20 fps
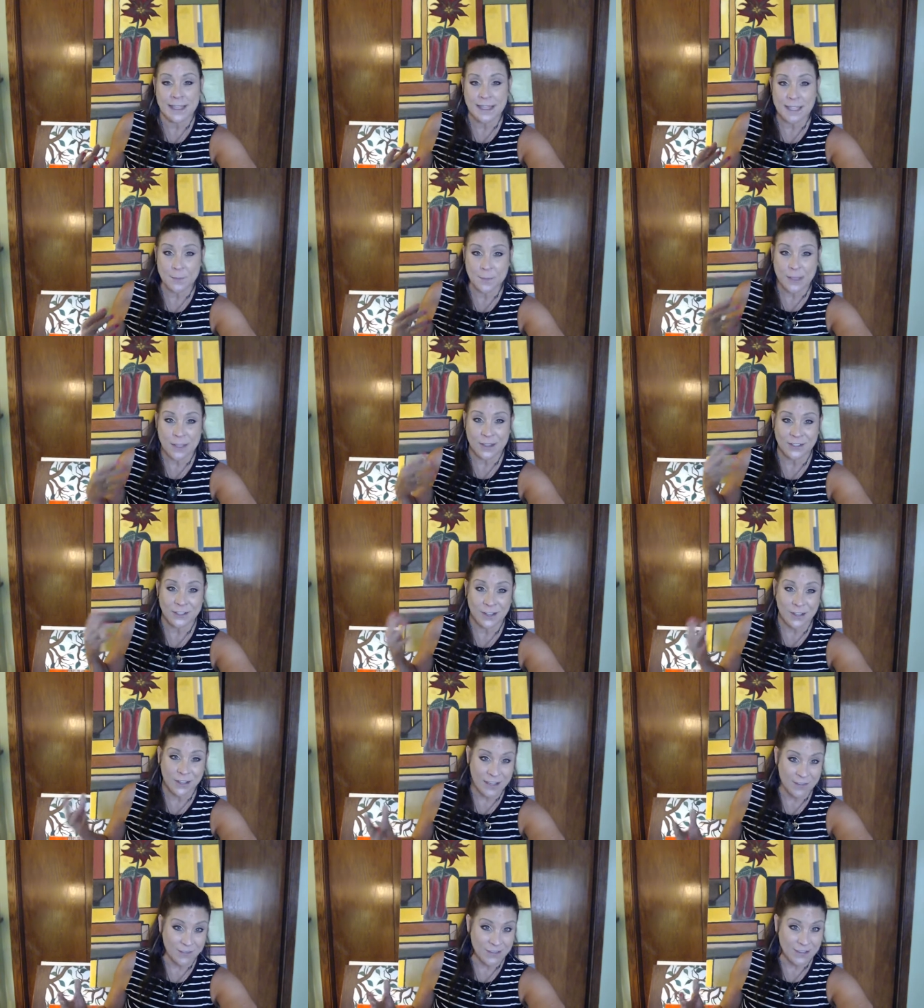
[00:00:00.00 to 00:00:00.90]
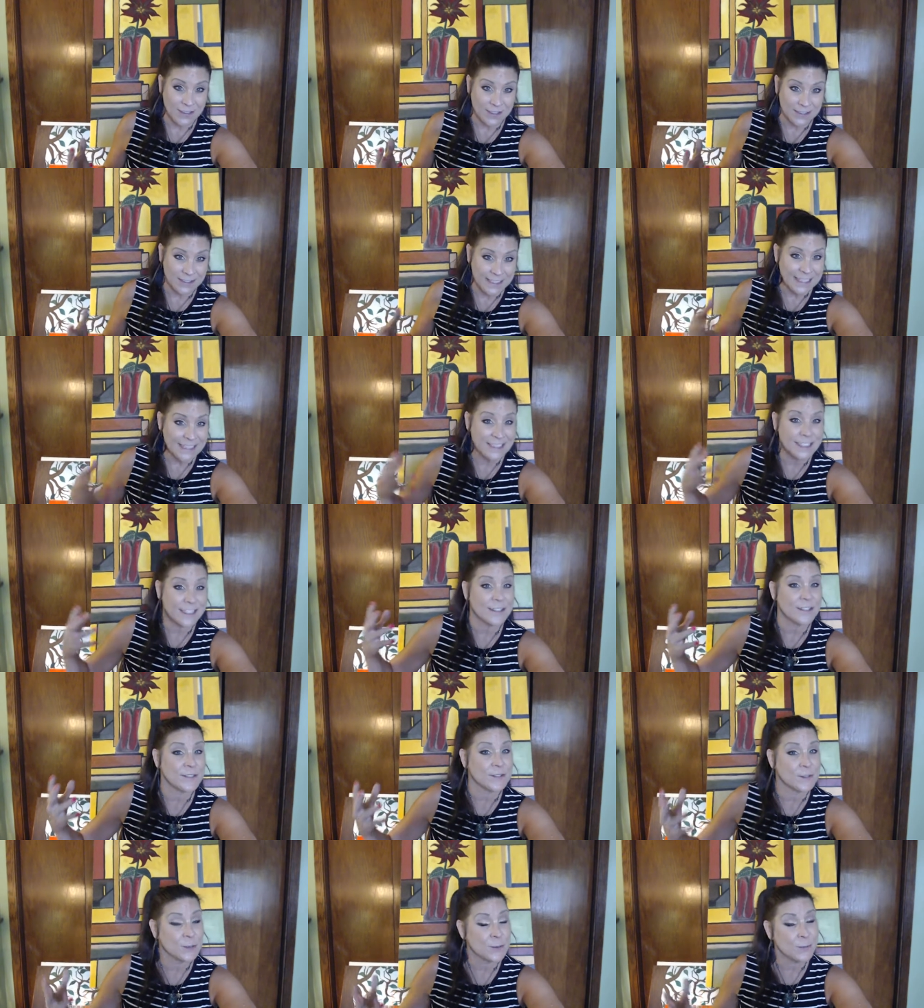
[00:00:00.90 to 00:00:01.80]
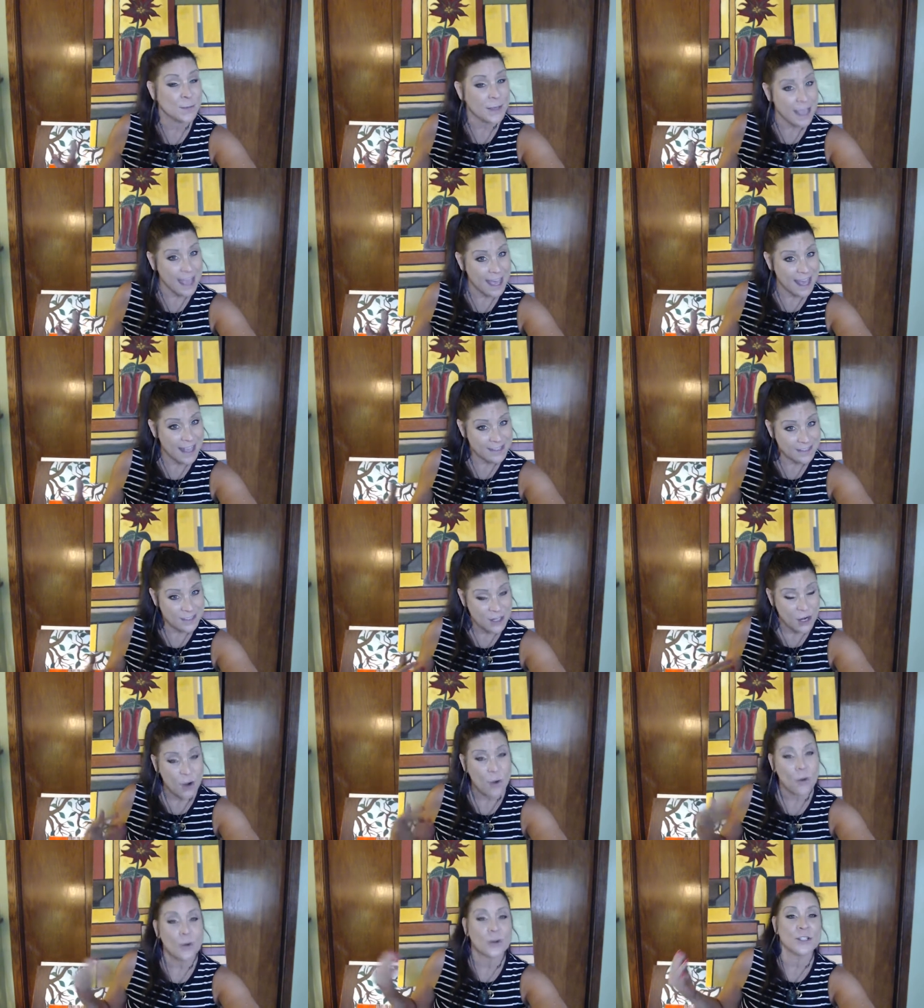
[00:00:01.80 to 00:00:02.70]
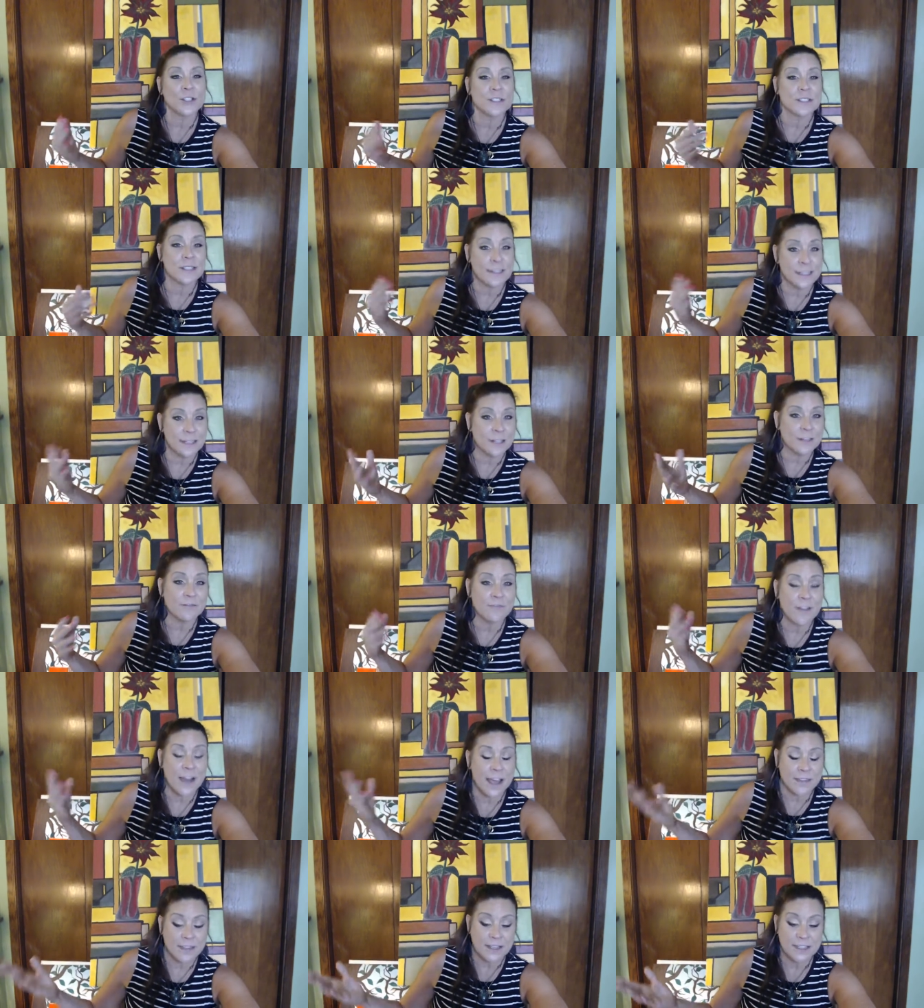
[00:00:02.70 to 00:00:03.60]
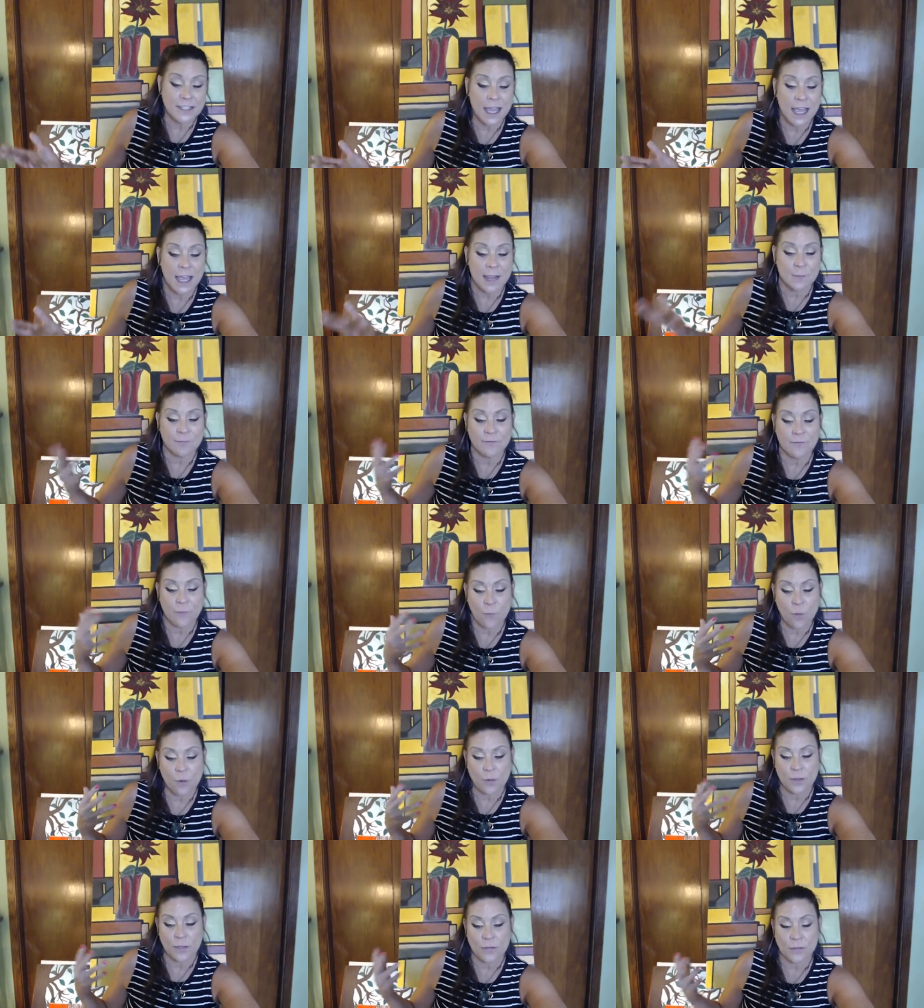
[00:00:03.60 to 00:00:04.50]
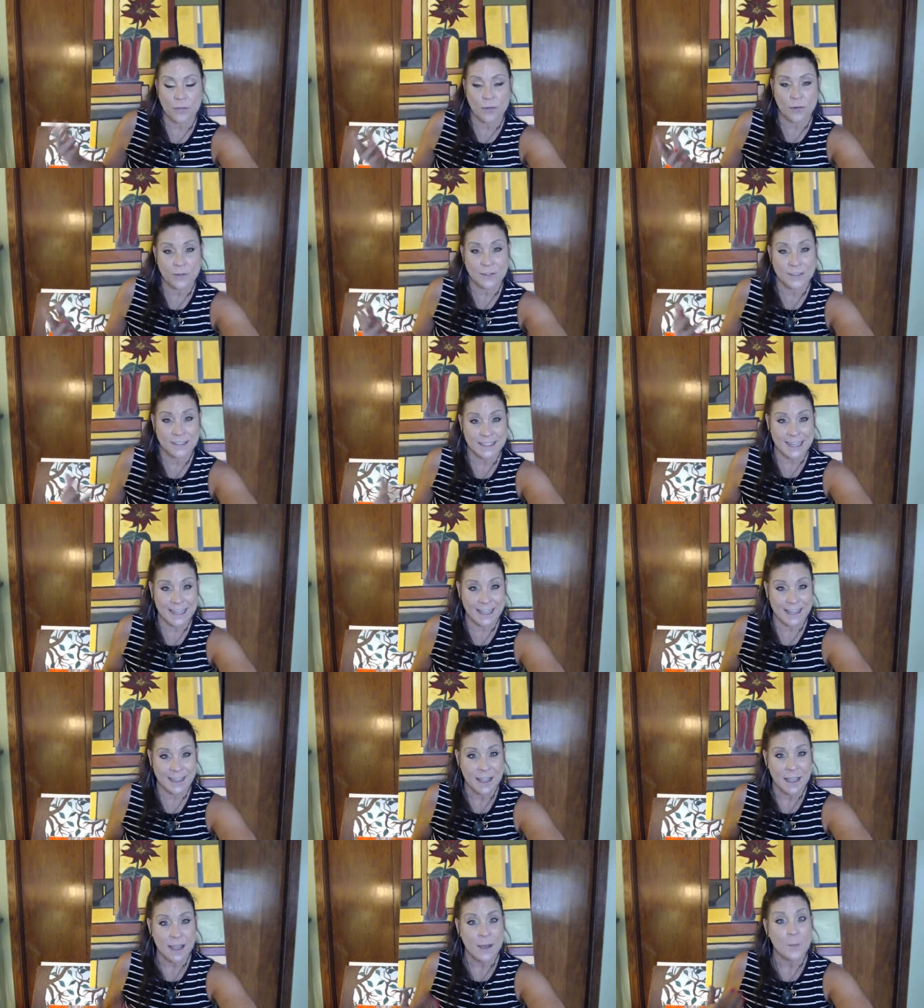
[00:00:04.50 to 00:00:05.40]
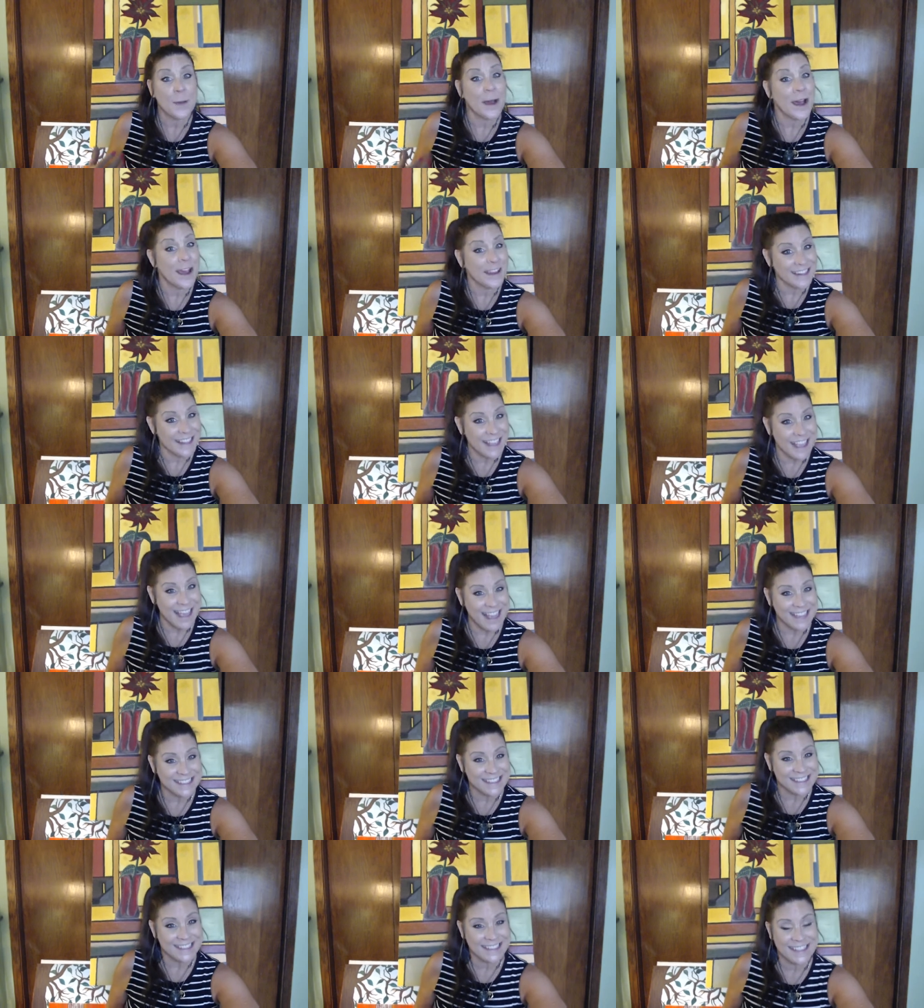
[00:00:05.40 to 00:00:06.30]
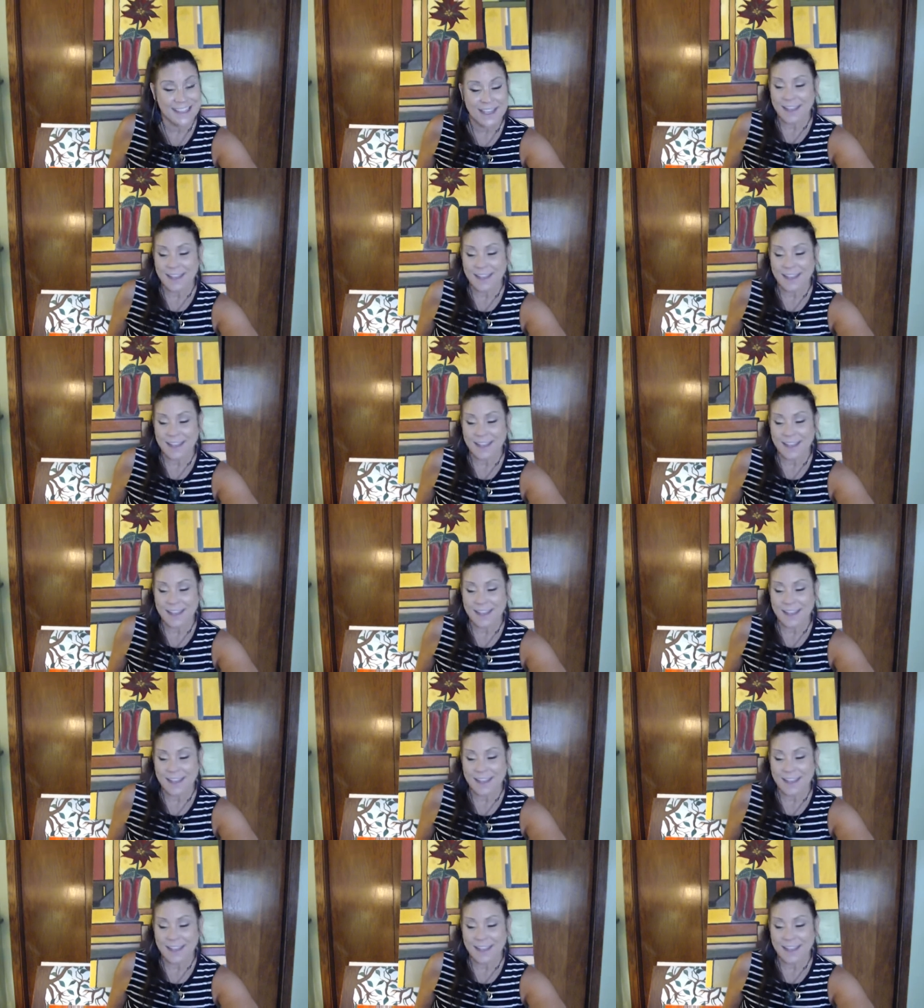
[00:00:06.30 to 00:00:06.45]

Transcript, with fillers: email and I'll give you the link to the Zoom cast or just clarify the time for the Thursday podcast.